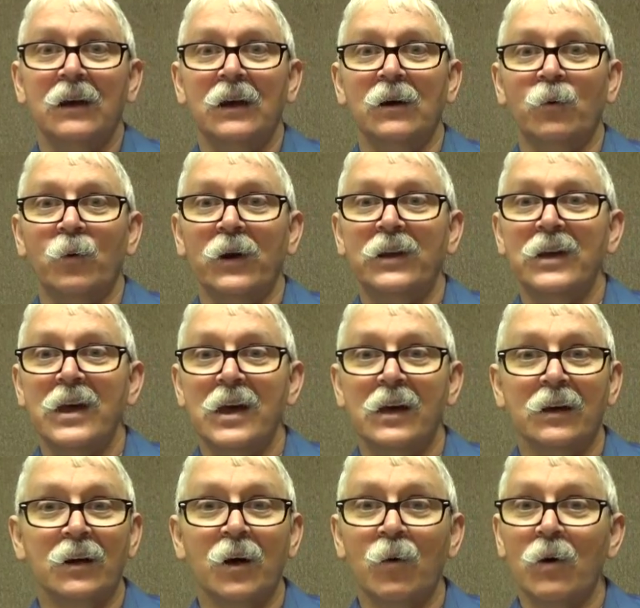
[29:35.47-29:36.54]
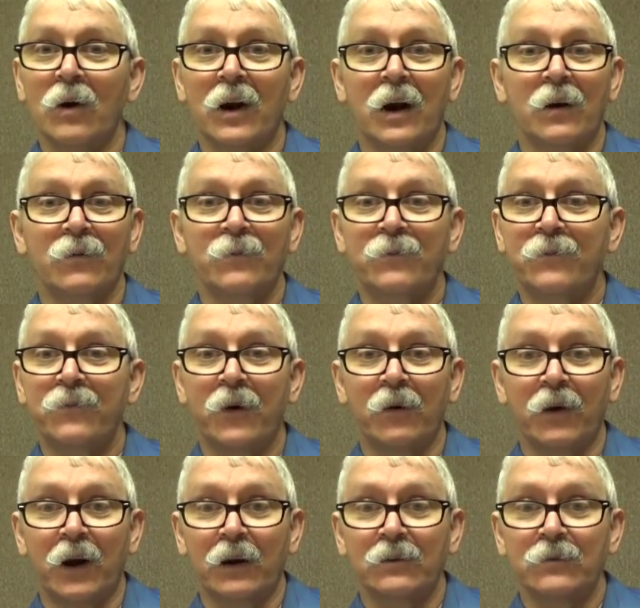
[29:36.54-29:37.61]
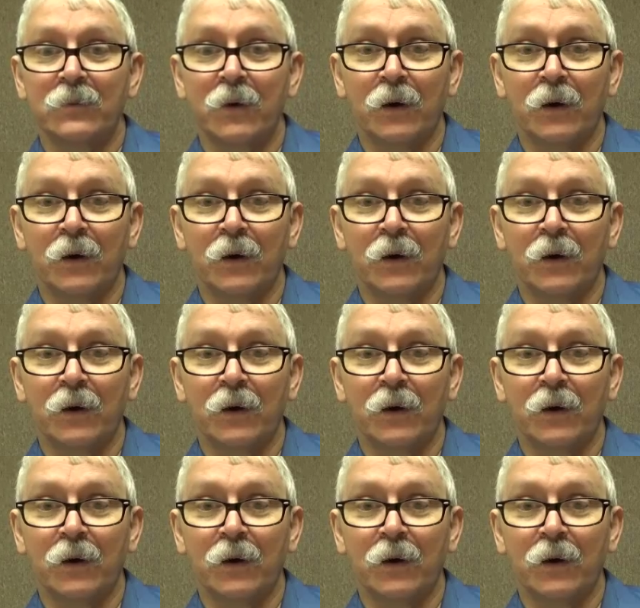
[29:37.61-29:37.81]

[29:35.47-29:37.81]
and we can't go on our on our